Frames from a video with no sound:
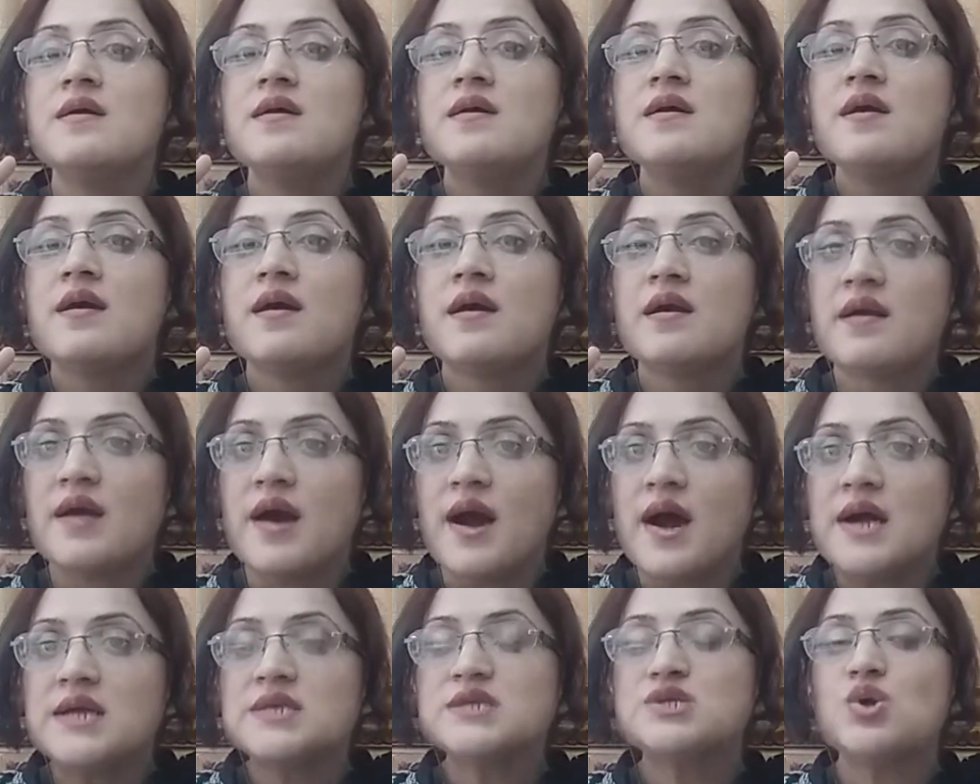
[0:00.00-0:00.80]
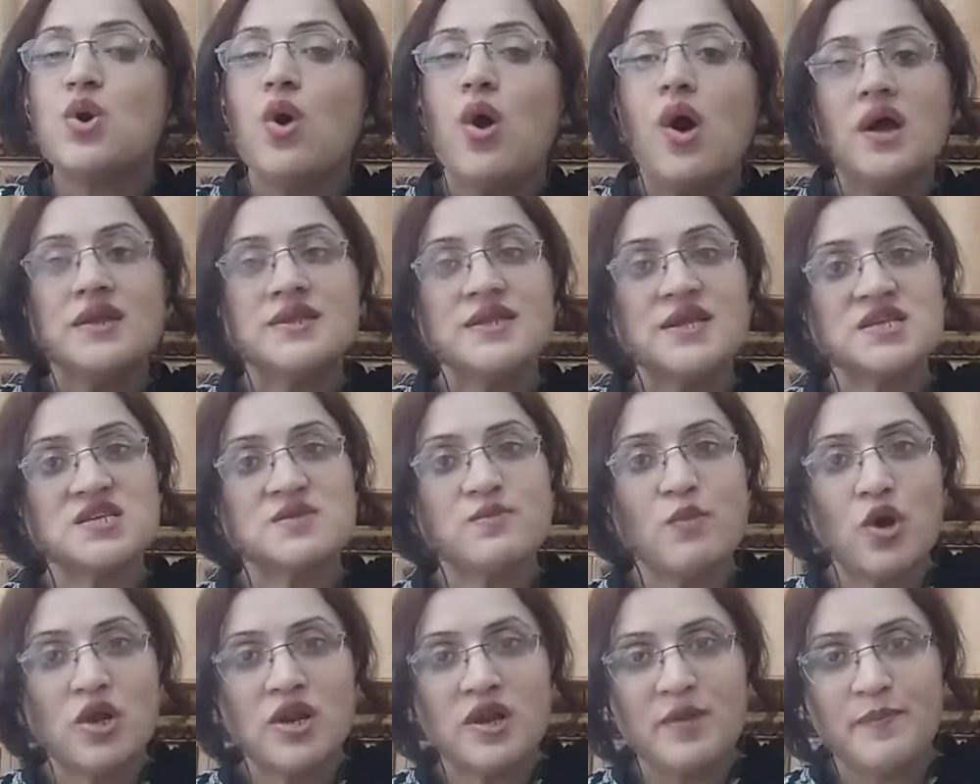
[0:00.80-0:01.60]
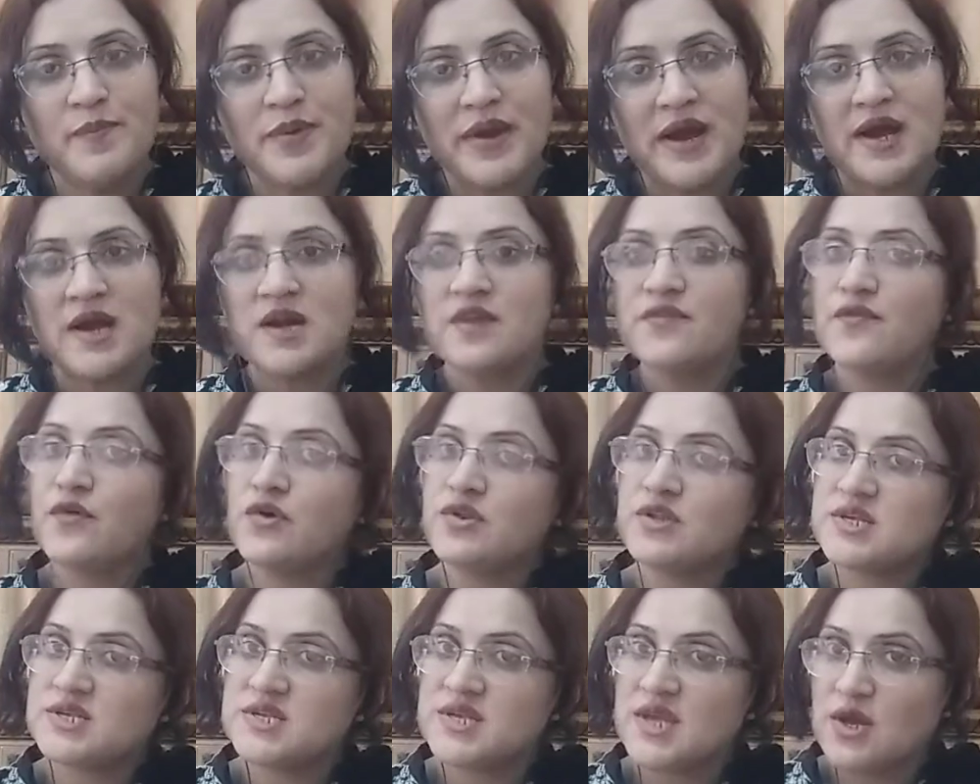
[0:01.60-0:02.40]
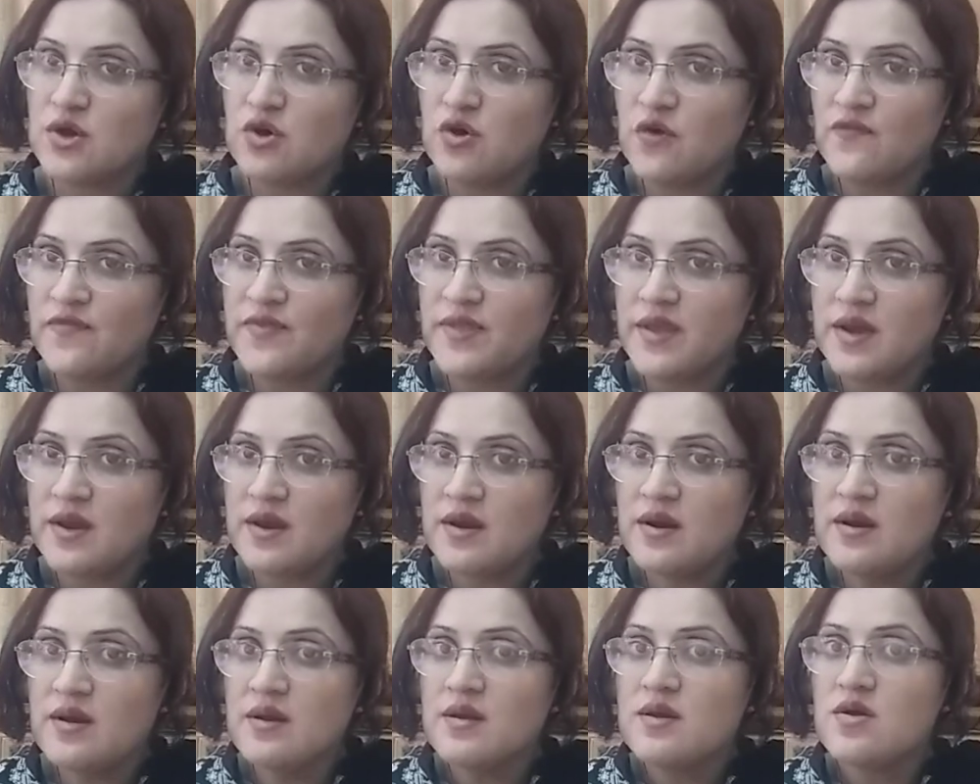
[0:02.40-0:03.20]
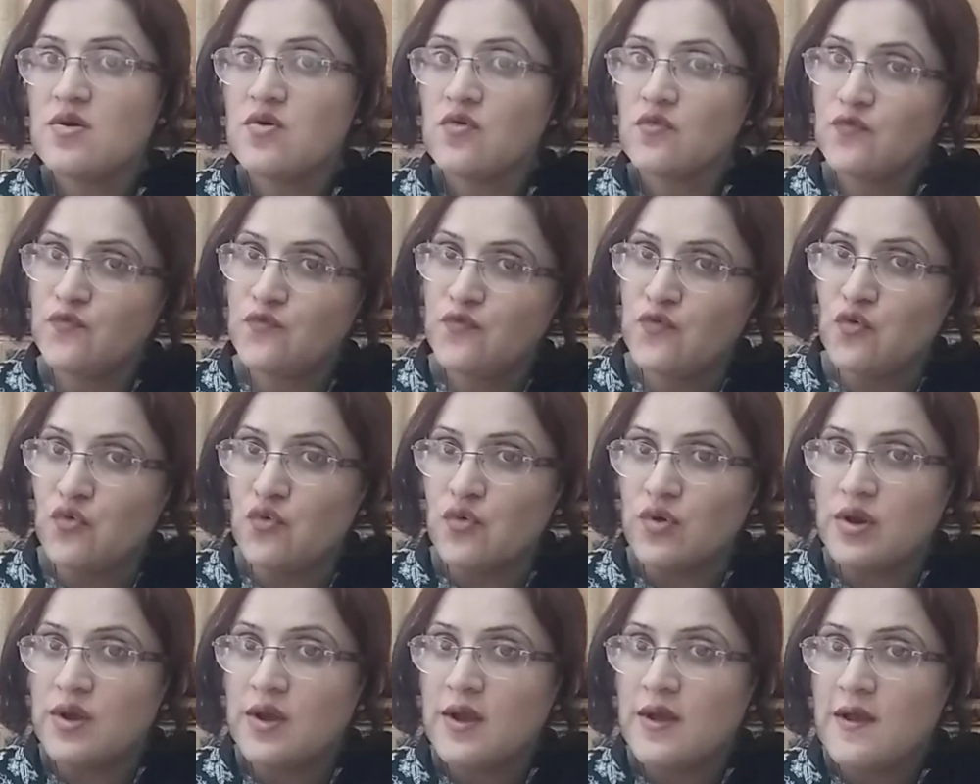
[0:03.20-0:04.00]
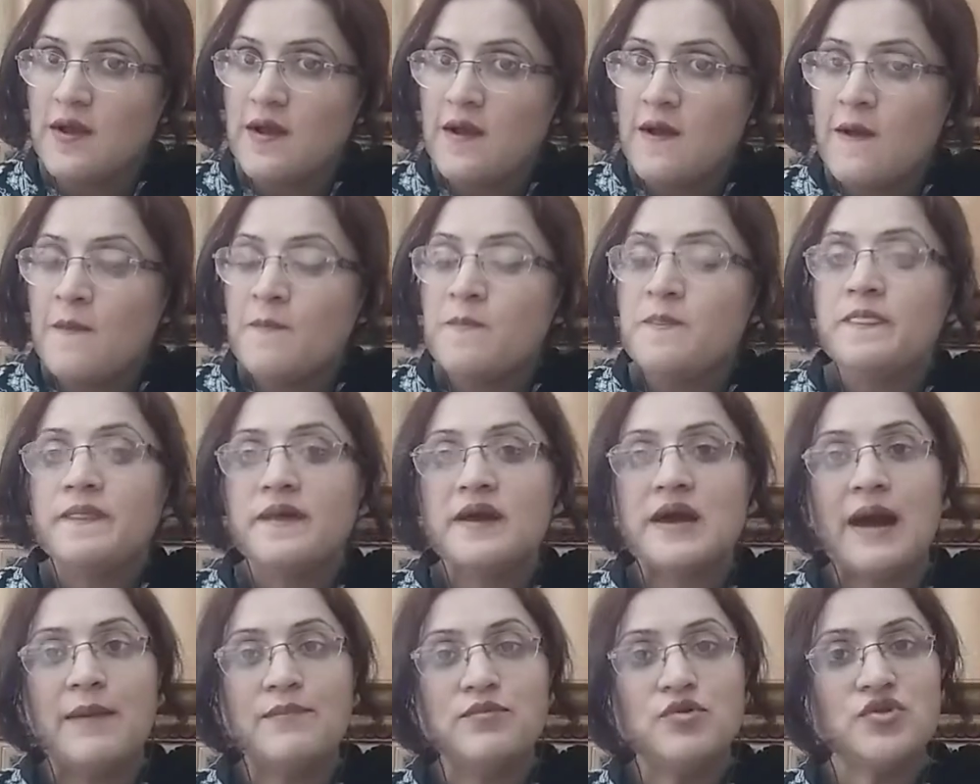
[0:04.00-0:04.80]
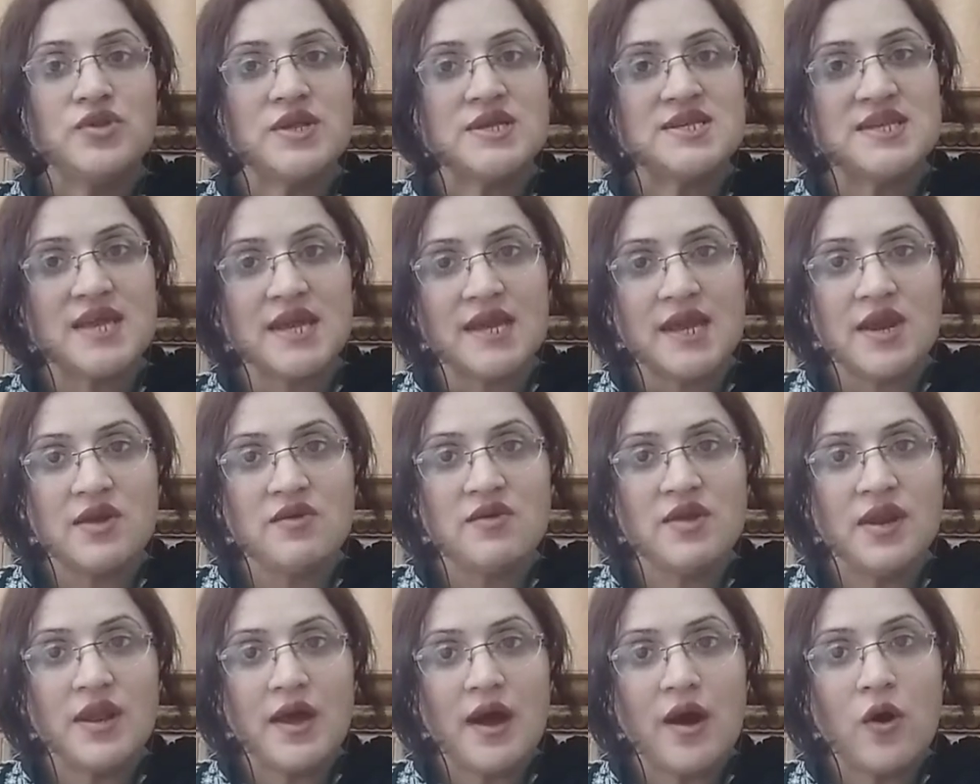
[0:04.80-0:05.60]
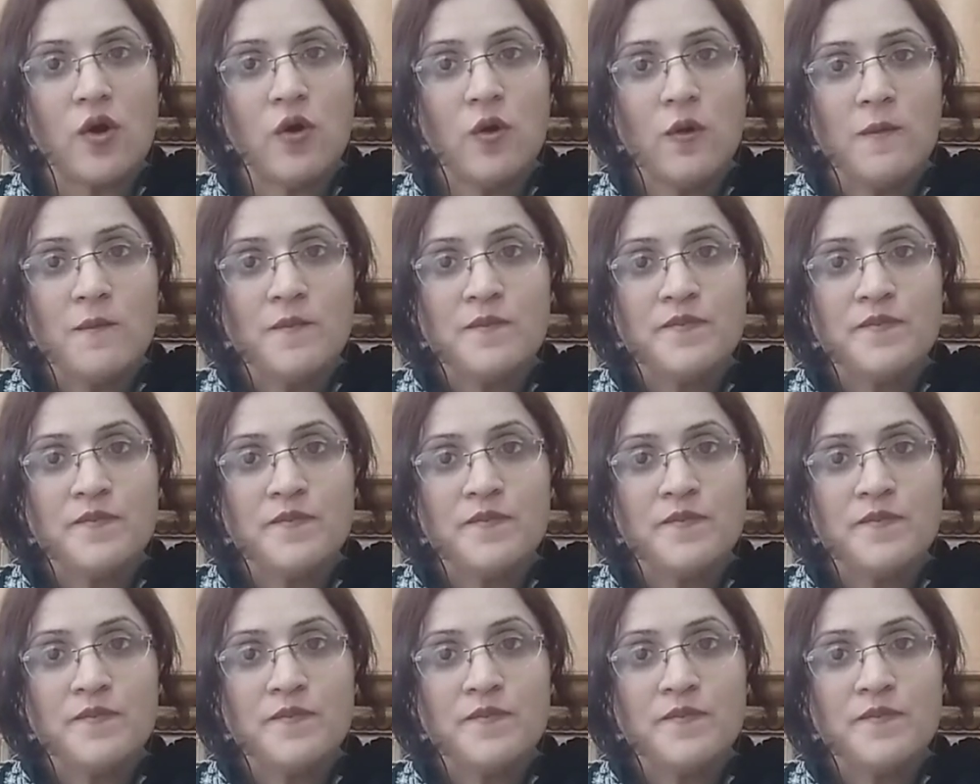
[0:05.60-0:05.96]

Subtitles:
grass or the smaller plants for the sake of their food. Come to the secondary now.